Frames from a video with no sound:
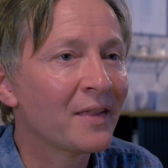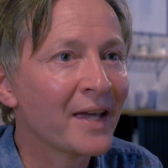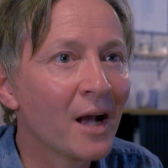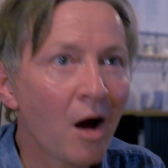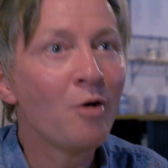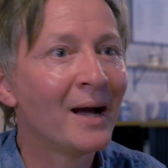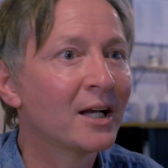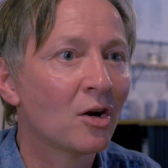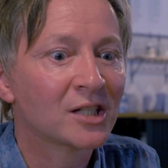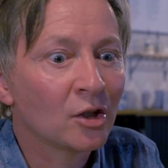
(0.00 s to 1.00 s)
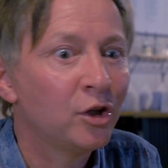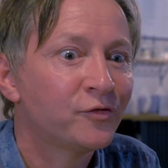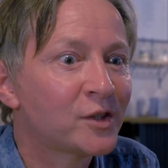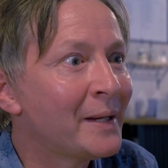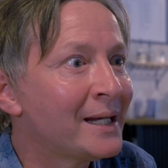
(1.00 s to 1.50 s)
and I think, oh my god, I'd
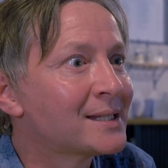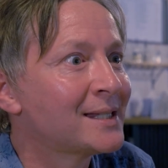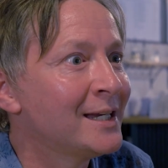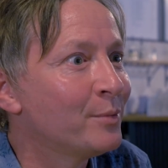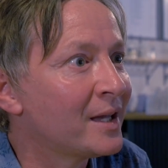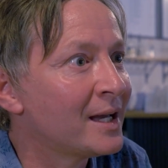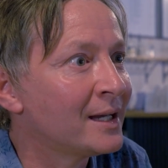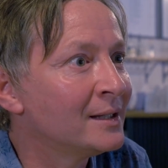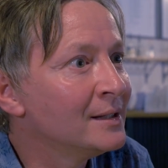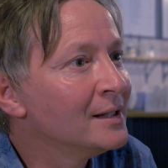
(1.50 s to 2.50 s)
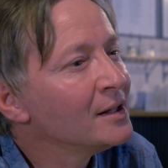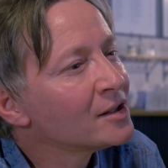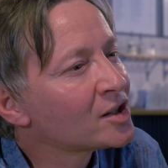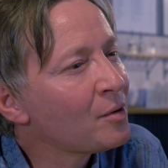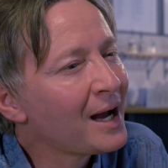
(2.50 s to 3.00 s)
love to be in a scene with her.
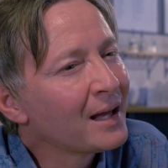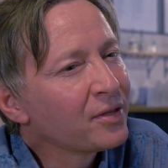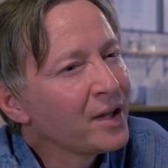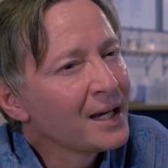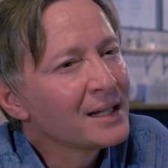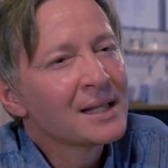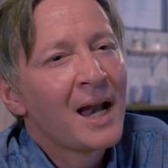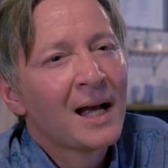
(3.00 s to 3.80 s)
So I think as an